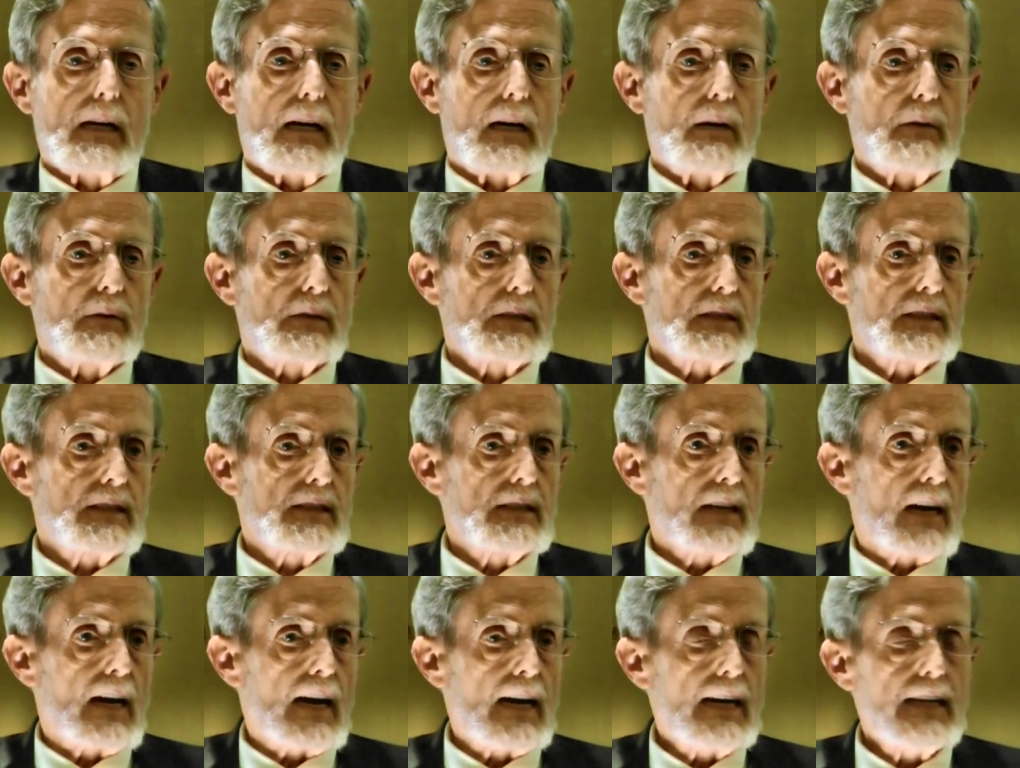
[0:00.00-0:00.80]
I was
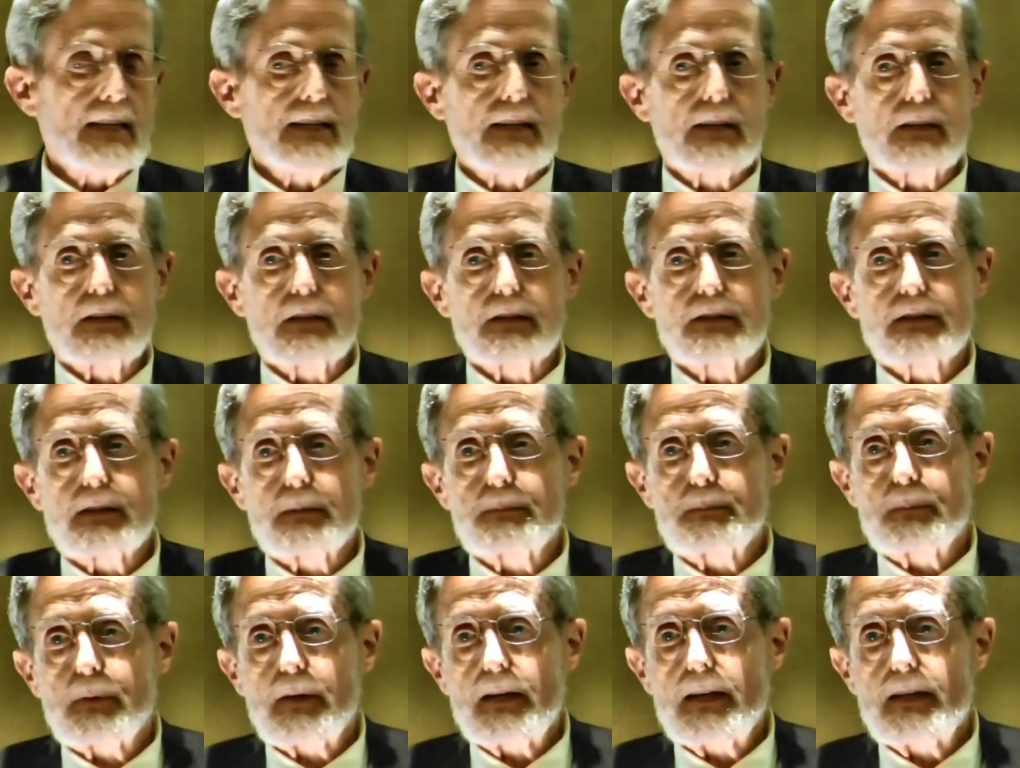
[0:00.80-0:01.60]
nine years
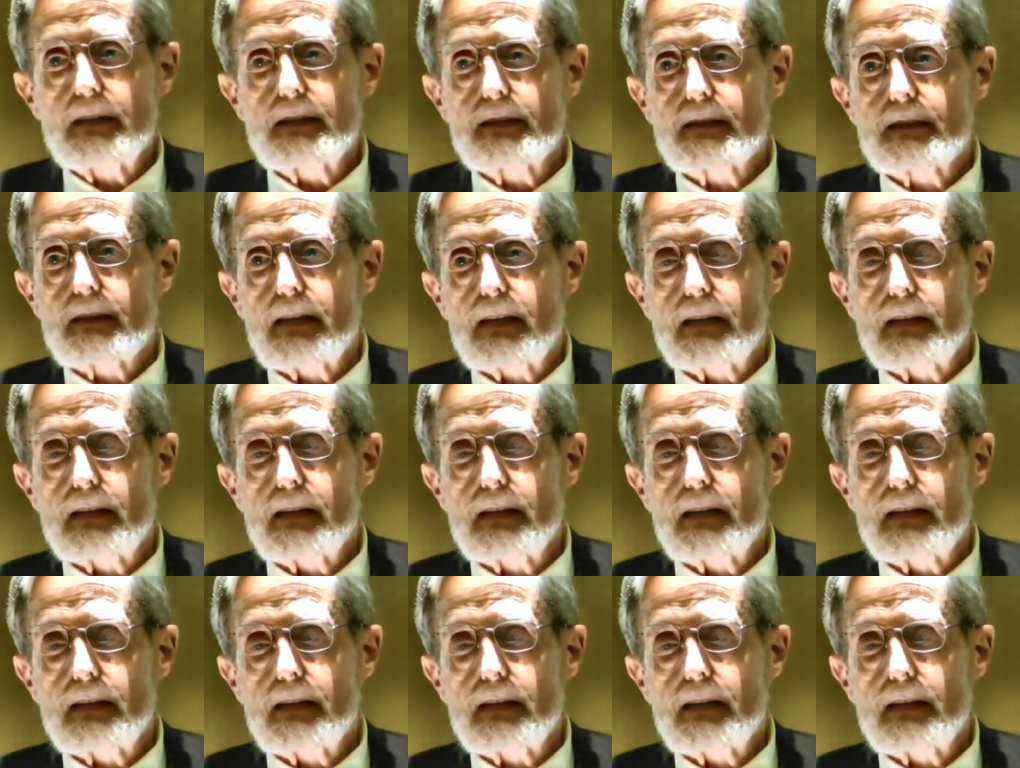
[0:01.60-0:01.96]
a priest,